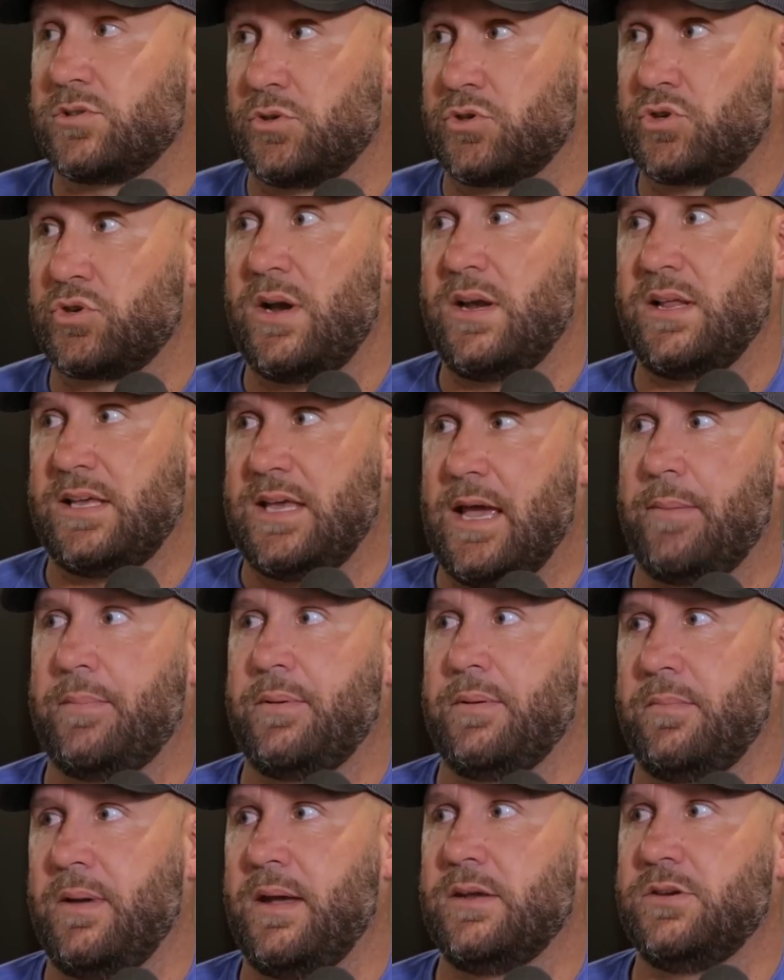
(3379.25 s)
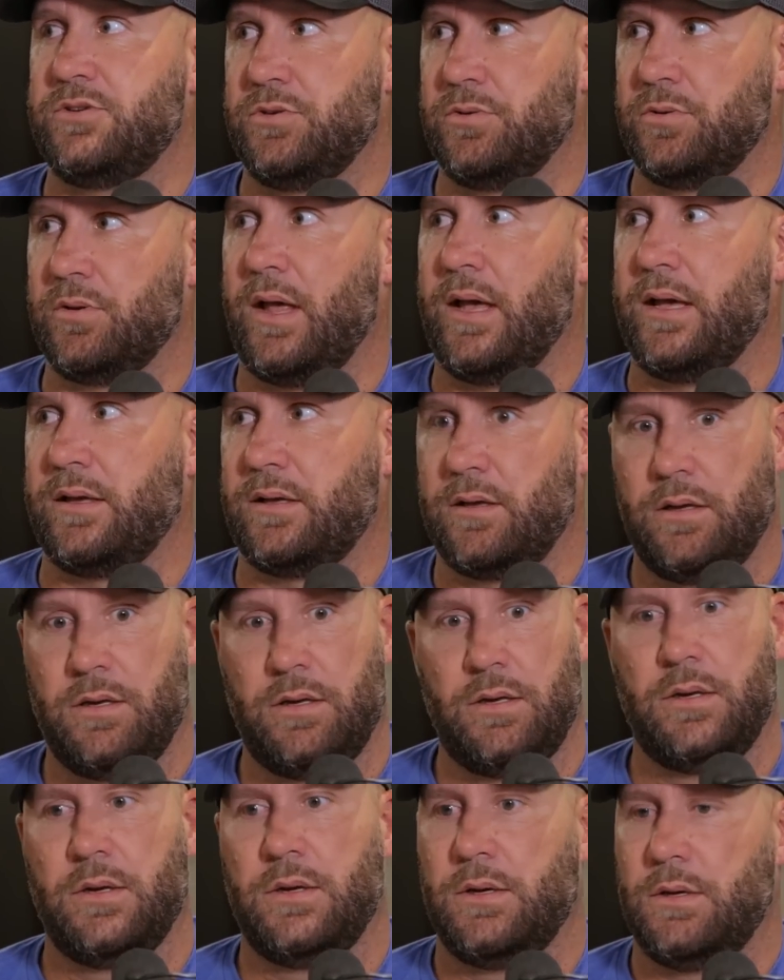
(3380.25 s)
So training camp, it made you like,
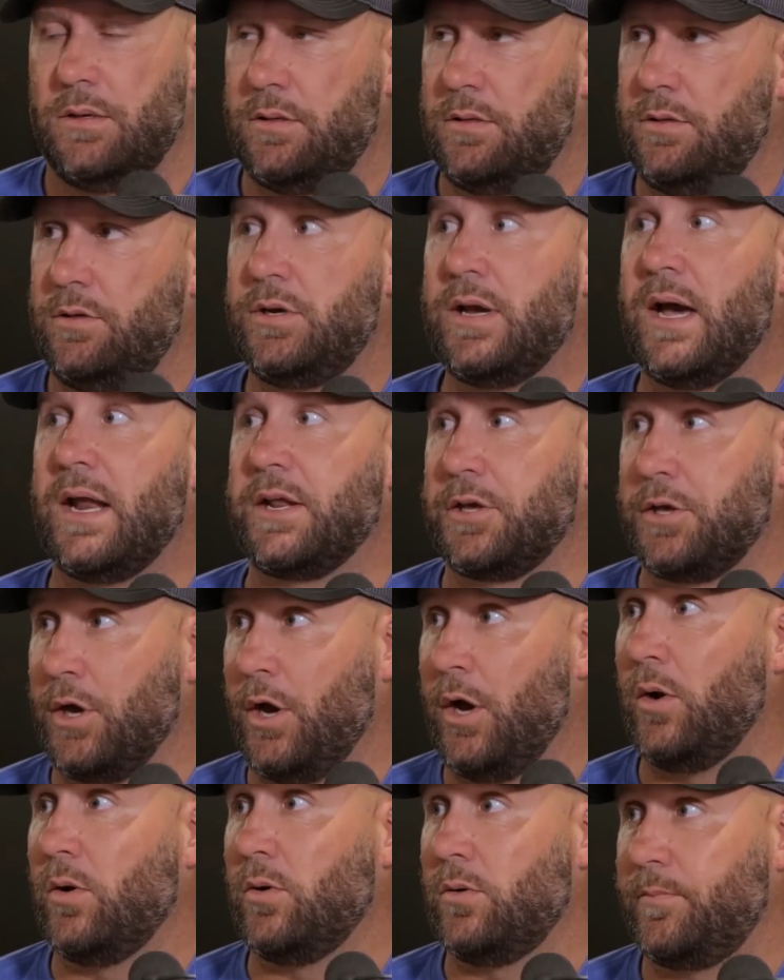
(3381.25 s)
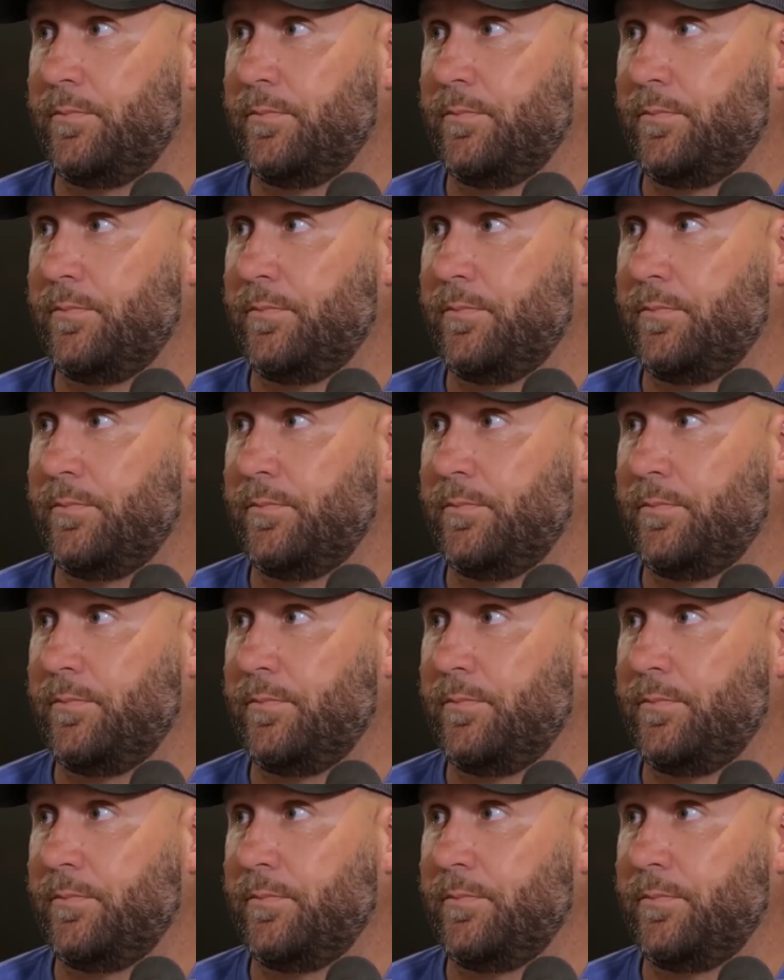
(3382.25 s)
you got to go.